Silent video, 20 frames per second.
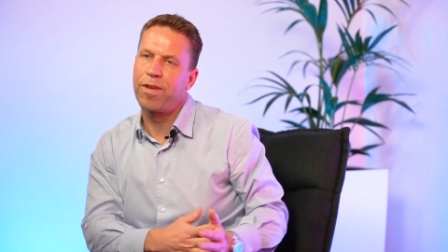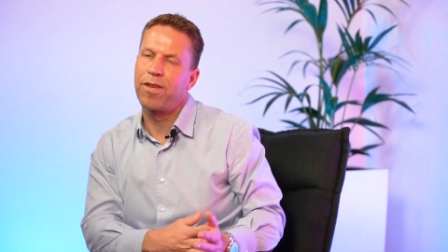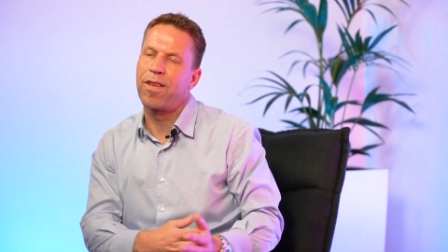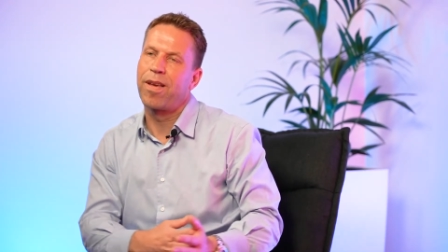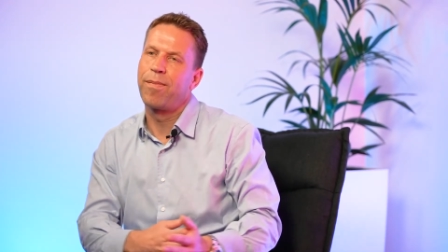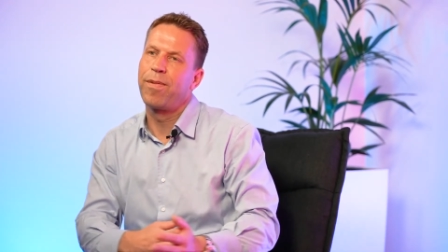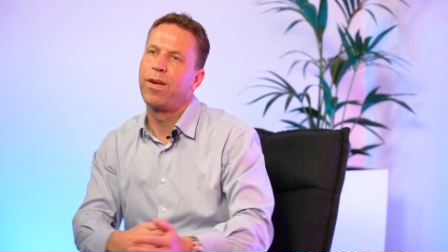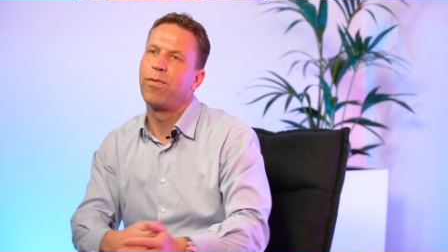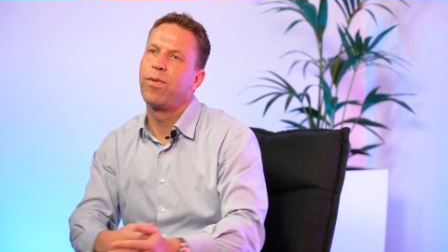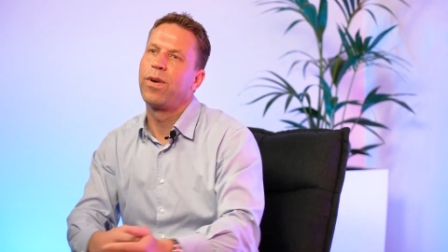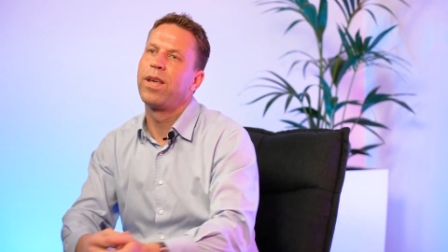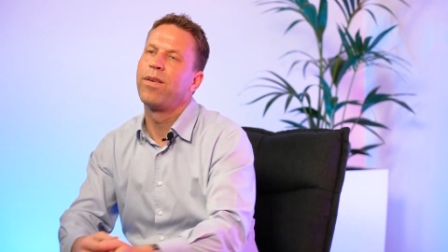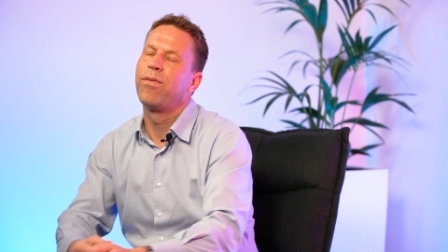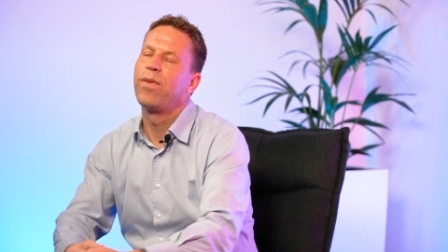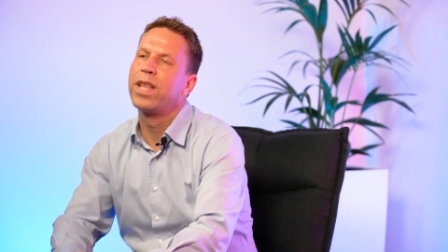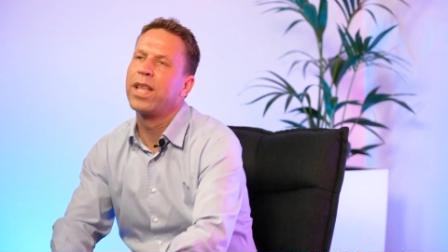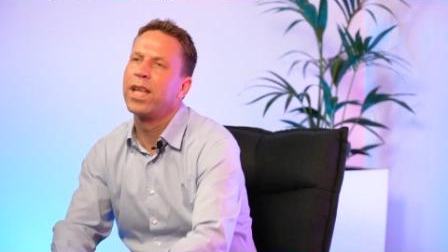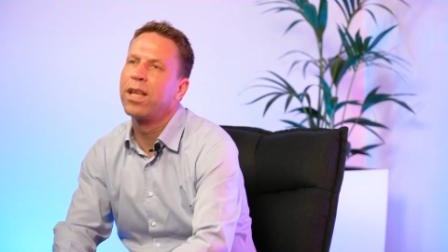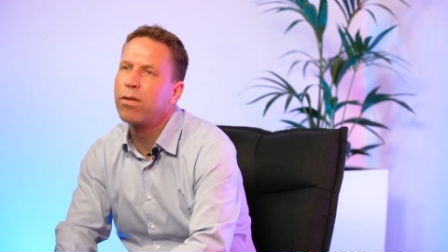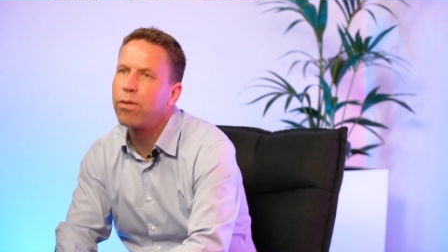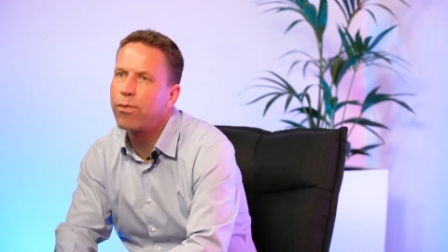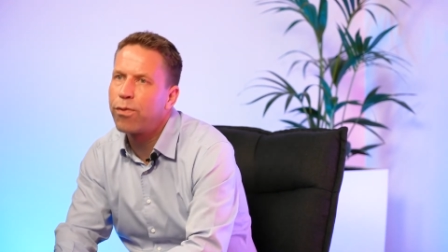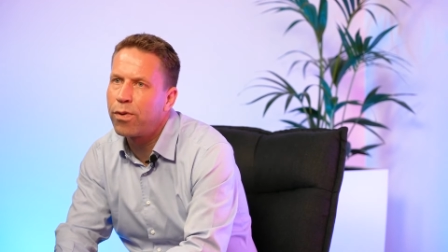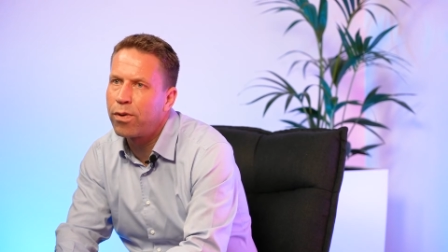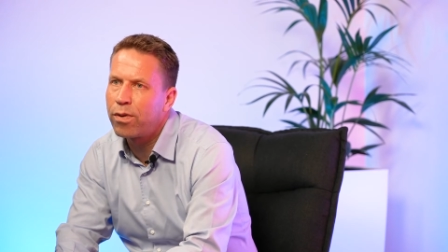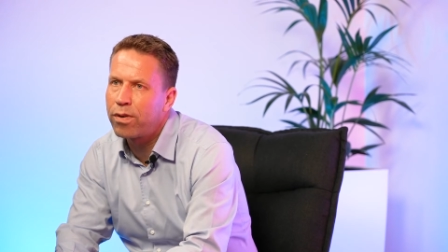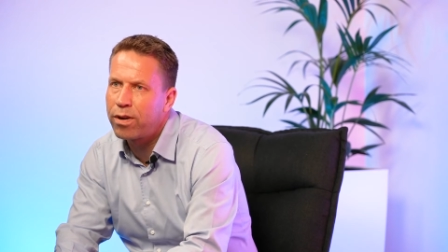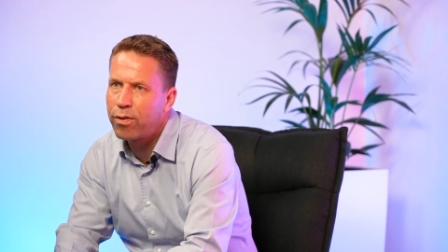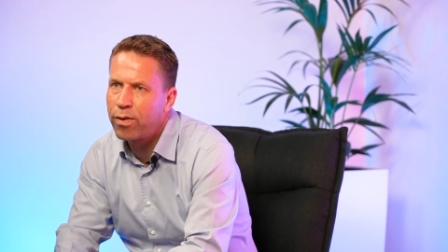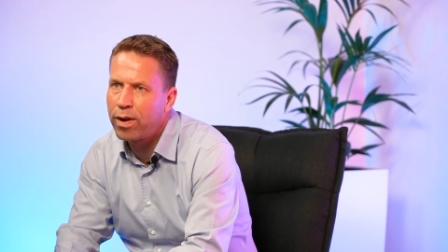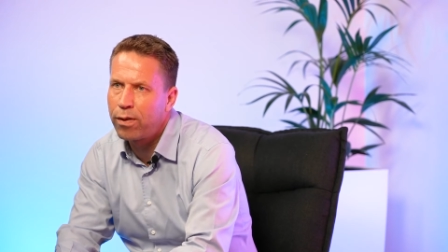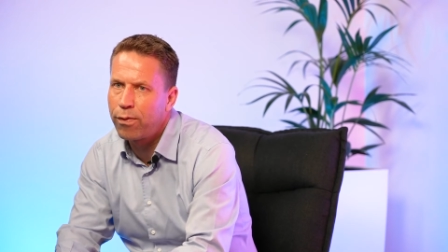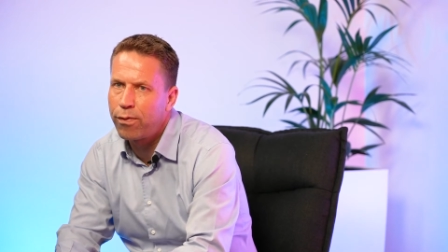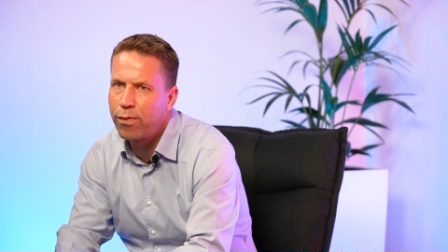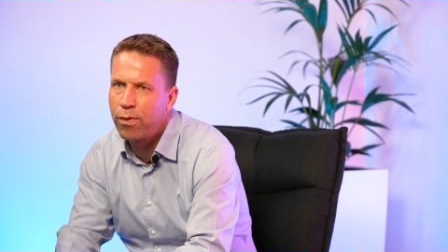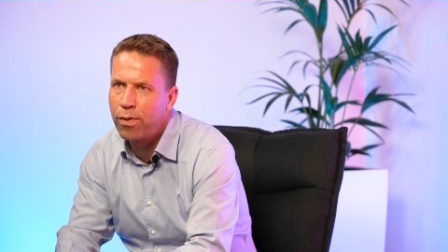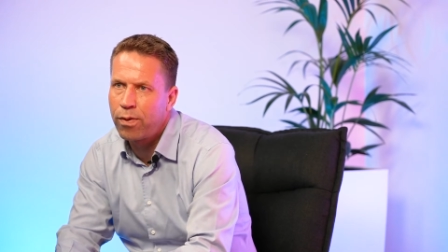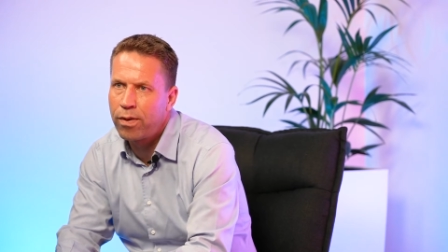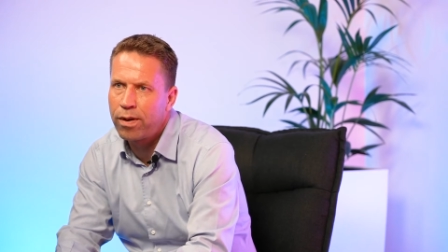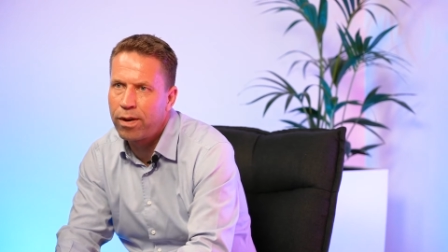I mean, we tend to try to
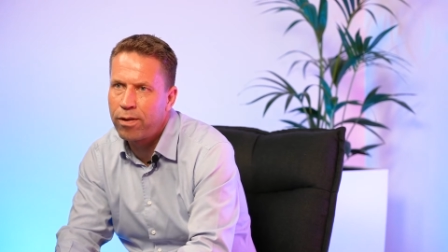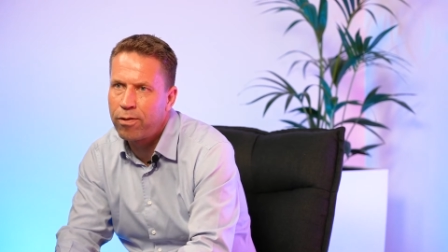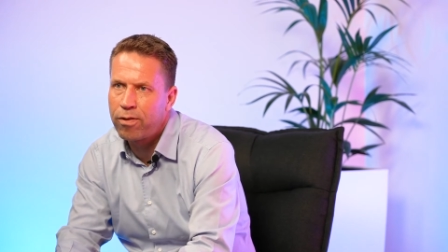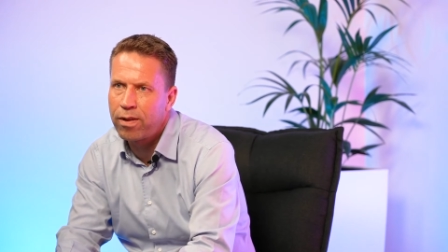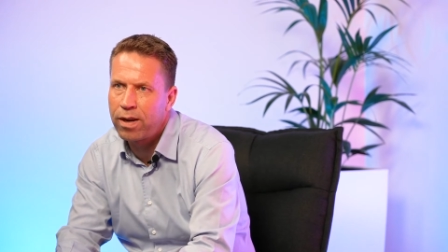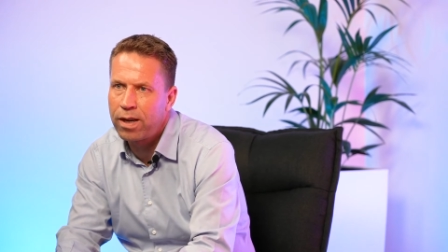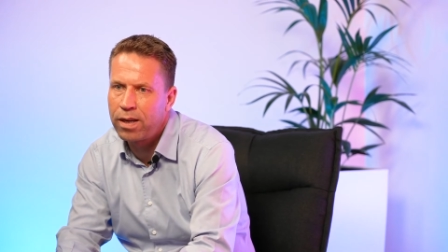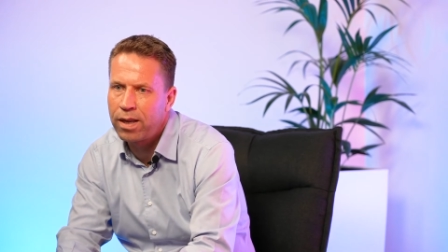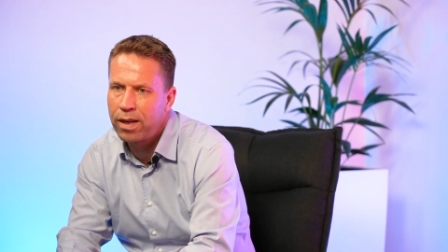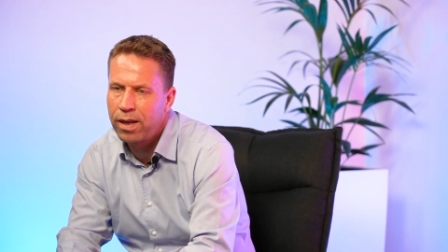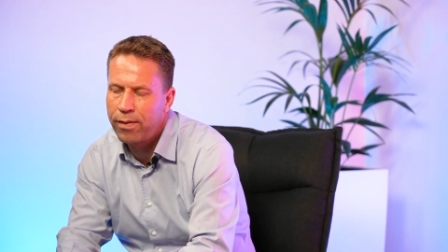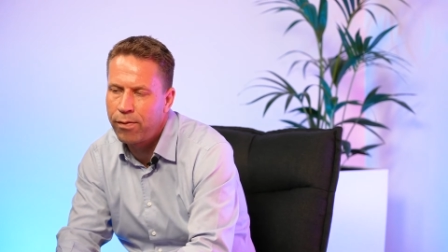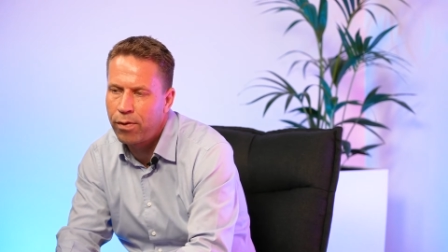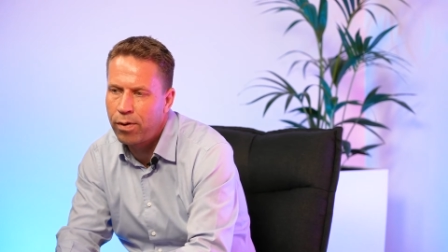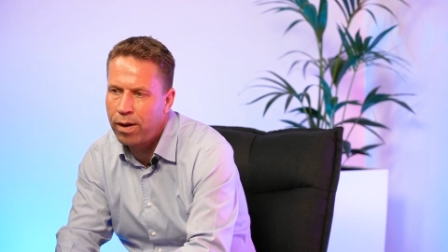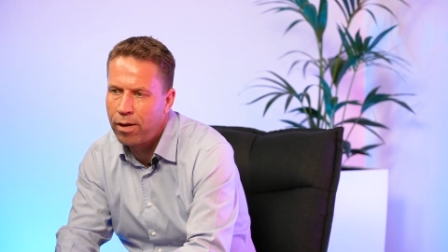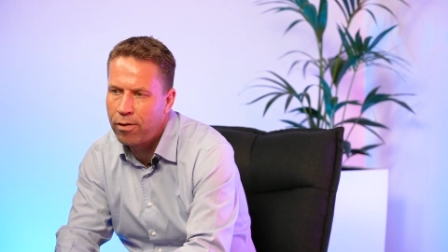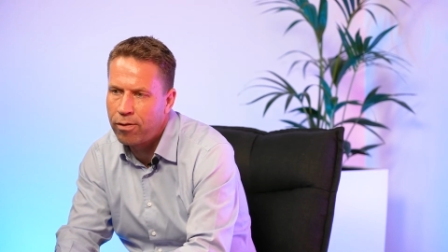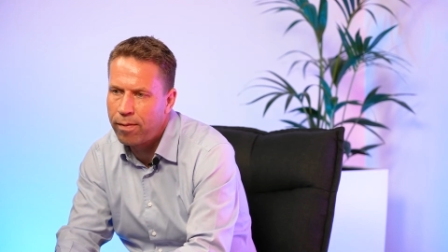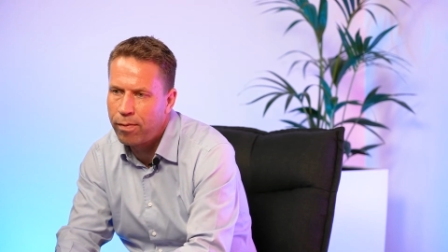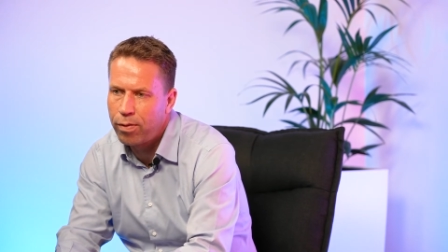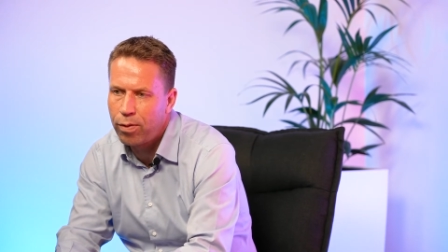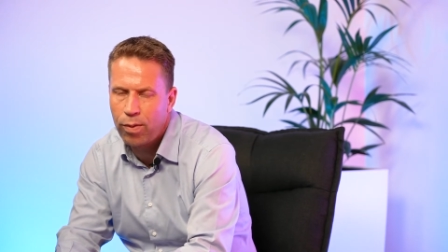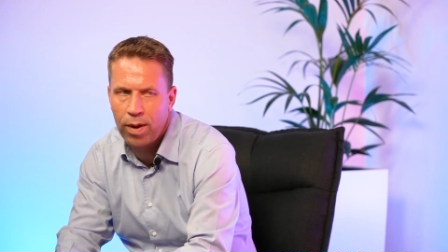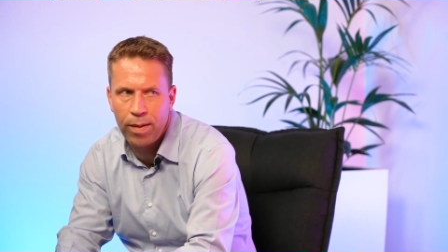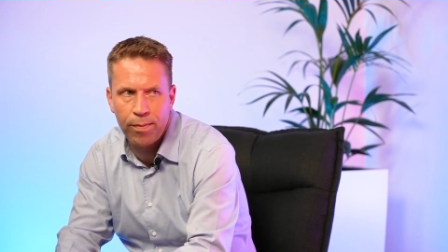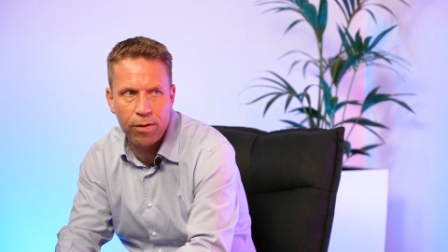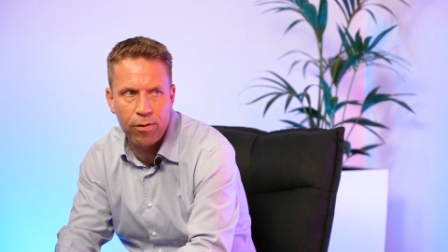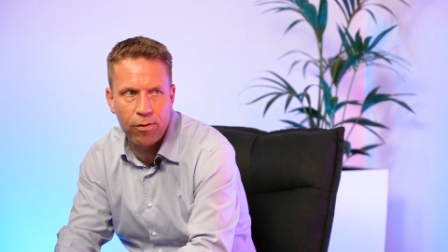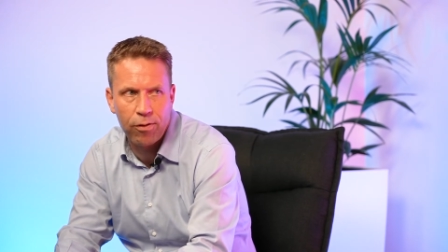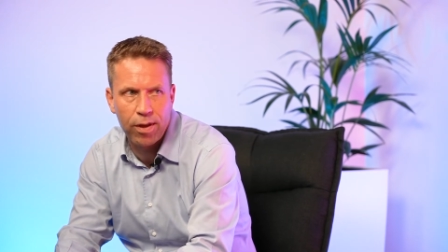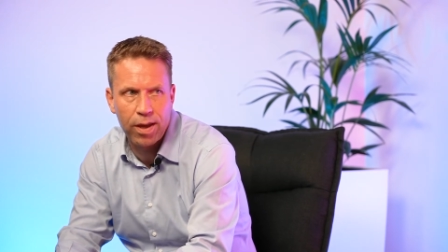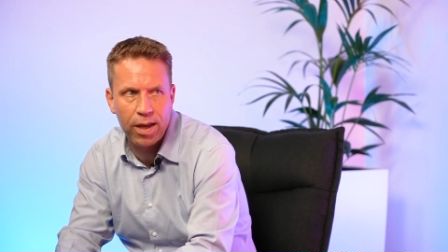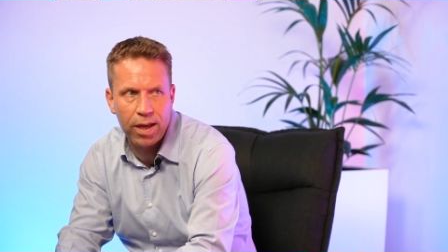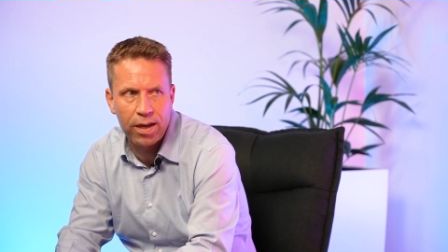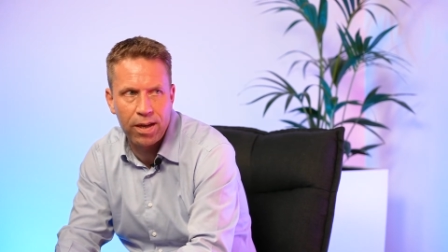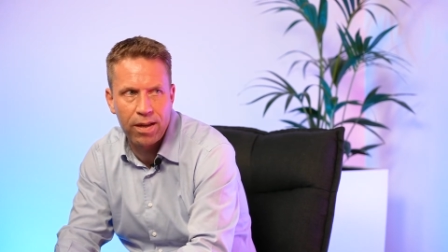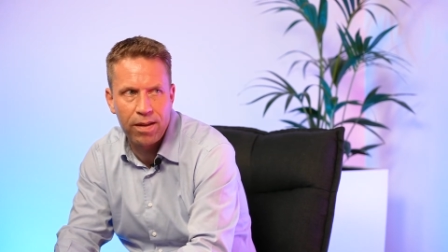forecast the delivery 3 months ahead.